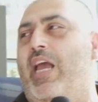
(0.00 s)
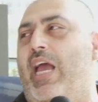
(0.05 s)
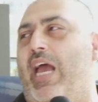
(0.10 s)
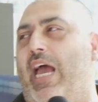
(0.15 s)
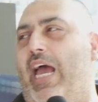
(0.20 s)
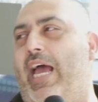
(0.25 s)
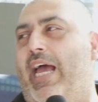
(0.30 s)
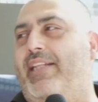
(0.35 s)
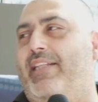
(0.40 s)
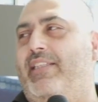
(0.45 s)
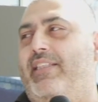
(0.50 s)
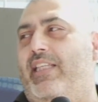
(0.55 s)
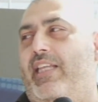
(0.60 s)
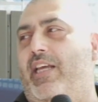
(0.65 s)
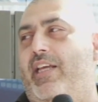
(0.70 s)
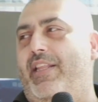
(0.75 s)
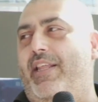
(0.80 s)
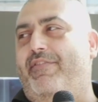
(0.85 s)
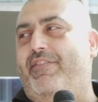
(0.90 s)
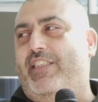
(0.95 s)
And
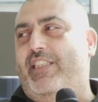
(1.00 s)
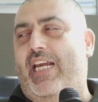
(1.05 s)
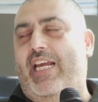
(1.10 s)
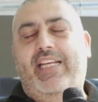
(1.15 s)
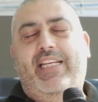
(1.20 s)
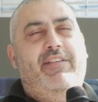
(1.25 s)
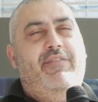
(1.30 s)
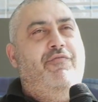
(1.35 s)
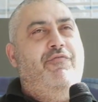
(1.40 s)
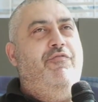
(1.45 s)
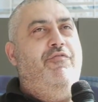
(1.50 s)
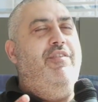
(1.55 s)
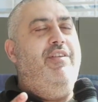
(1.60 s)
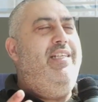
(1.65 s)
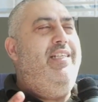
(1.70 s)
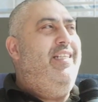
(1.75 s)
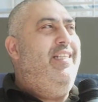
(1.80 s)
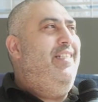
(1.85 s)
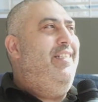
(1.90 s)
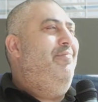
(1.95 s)
they've shared
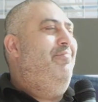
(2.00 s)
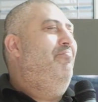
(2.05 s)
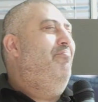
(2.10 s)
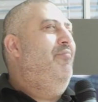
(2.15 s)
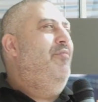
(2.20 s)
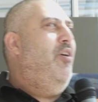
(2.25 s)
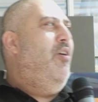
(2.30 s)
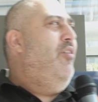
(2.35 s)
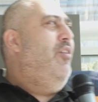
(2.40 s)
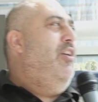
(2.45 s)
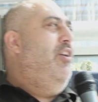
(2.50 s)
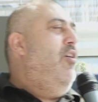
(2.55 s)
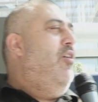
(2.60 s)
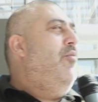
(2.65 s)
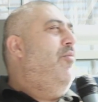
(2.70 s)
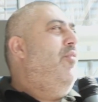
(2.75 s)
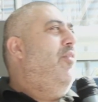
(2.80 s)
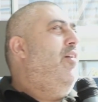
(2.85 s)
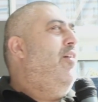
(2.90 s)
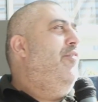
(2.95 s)
really not a
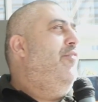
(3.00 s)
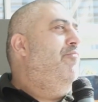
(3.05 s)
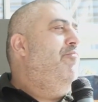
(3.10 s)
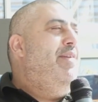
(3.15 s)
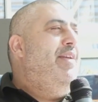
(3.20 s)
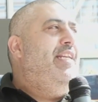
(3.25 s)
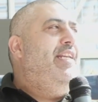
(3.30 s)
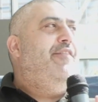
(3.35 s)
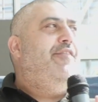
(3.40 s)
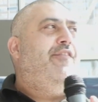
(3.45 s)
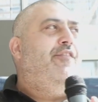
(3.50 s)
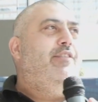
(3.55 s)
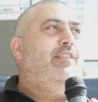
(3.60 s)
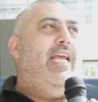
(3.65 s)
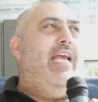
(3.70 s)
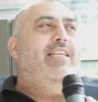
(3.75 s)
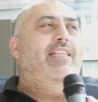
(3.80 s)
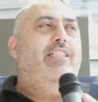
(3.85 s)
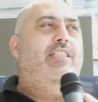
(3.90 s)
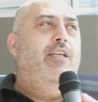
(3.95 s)
lot of meaningful
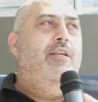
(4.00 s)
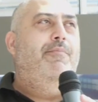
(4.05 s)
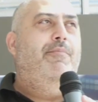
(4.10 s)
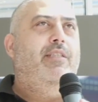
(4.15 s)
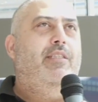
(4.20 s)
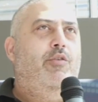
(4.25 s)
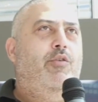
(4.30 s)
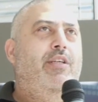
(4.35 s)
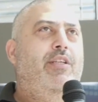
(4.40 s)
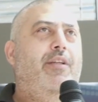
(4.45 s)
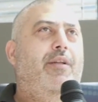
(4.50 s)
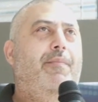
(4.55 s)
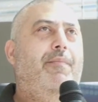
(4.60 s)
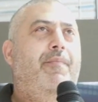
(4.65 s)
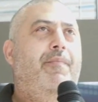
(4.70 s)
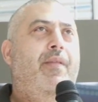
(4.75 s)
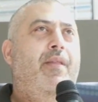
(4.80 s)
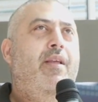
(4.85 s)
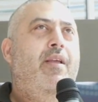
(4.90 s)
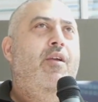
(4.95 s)
data in between them.
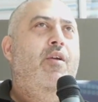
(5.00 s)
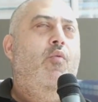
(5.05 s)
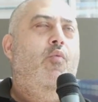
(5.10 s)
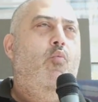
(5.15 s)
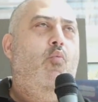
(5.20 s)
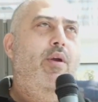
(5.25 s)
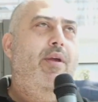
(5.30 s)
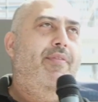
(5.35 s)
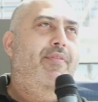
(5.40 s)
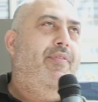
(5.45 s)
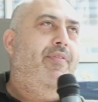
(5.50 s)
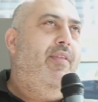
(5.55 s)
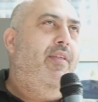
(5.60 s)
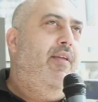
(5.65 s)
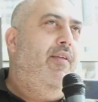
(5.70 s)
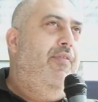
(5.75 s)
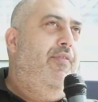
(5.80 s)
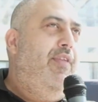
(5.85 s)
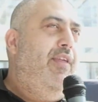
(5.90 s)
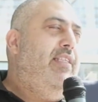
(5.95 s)
With
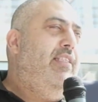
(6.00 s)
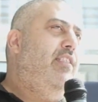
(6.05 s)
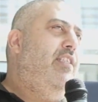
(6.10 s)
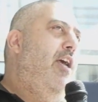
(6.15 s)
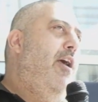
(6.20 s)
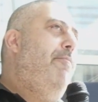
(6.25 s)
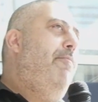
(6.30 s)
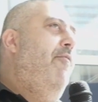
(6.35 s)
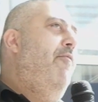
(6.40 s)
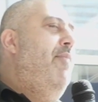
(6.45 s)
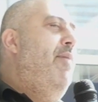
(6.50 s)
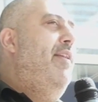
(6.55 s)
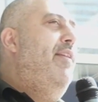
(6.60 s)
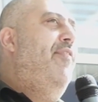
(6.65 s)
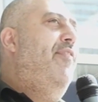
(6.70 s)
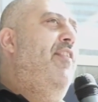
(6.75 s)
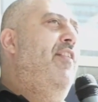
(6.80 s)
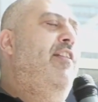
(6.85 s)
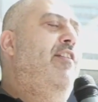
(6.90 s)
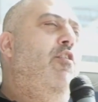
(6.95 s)
this type of
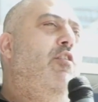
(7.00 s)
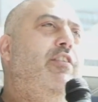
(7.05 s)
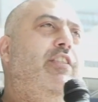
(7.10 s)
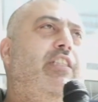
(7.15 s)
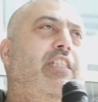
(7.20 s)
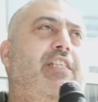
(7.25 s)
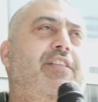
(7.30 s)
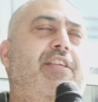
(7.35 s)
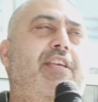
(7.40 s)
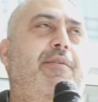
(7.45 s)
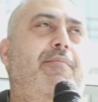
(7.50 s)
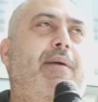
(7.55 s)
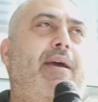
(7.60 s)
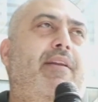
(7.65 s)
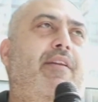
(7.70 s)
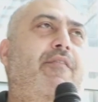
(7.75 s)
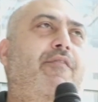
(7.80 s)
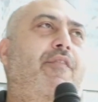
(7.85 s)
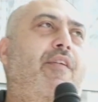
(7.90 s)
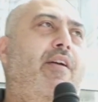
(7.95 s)
methodology, the
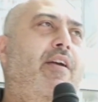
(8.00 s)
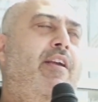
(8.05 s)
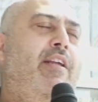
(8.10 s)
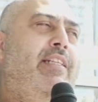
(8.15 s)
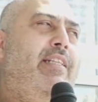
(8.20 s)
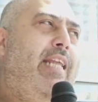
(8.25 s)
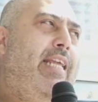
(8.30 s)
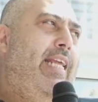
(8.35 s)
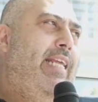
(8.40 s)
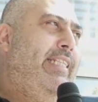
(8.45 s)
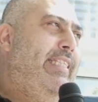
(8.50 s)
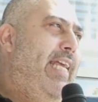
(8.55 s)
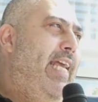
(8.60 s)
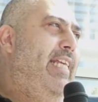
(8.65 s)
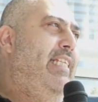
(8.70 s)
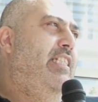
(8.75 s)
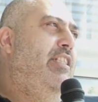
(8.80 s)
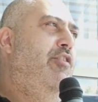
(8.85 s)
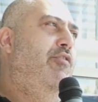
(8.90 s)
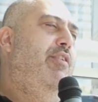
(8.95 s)
amount of
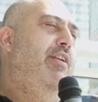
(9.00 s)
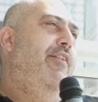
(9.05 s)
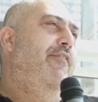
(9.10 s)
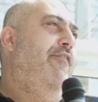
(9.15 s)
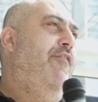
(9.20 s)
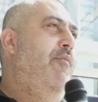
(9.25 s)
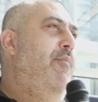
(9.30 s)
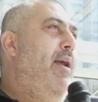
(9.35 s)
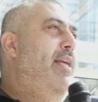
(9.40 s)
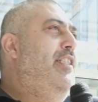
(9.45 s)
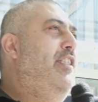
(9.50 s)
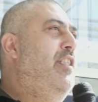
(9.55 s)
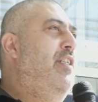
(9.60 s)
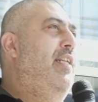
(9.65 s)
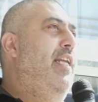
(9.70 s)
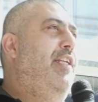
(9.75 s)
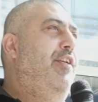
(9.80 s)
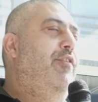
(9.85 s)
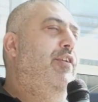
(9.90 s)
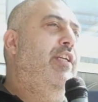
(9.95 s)
data and information
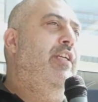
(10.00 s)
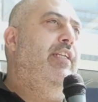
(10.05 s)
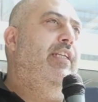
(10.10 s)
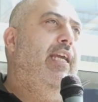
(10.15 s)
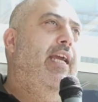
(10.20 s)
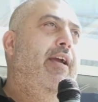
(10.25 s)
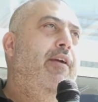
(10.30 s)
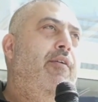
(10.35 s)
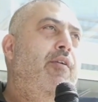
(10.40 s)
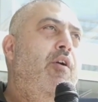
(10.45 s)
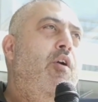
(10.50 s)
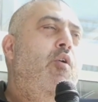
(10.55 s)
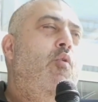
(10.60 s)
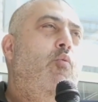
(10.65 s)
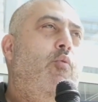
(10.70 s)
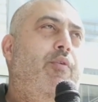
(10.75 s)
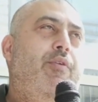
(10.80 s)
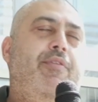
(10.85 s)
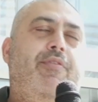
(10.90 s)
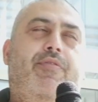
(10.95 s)
that you can get
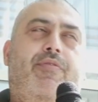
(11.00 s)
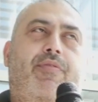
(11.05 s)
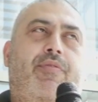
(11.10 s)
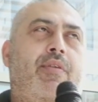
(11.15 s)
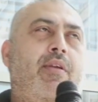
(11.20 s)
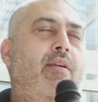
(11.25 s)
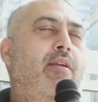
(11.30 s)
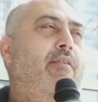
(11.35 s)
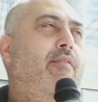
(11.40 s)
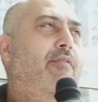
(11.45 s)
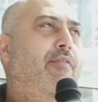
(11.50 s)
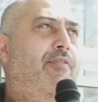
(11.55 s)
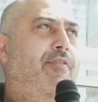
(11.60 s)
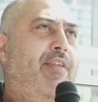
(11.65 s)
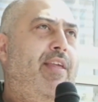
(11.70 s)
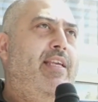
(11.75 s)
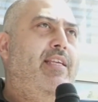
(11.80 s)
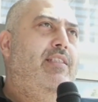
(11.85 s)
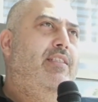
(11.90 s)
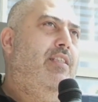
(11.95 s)
with
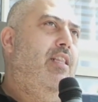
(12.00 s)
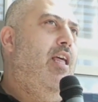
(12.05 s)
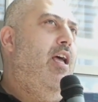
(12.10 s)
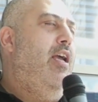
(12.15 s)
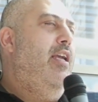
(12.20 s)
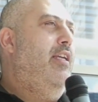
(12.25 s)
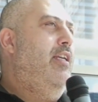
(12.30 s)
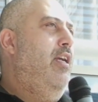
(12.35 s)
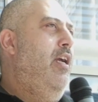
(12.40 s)
things like